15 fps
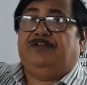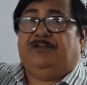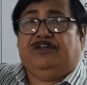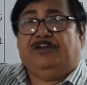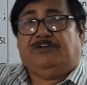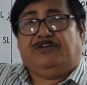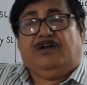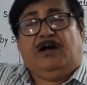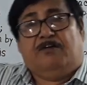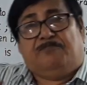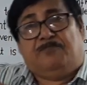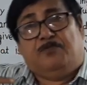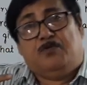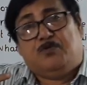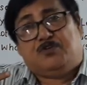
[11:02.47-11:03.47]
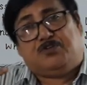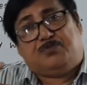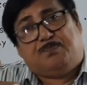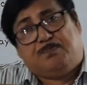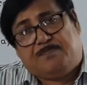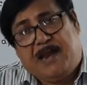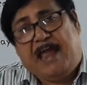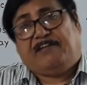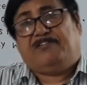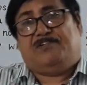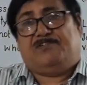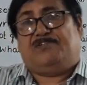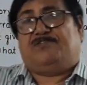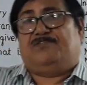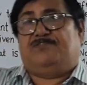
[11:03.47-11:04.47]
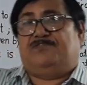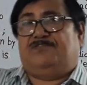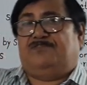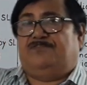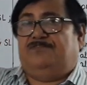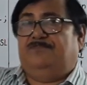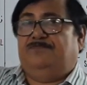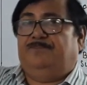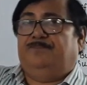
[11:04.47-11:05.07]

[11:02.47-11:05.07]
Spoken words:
It affords practice.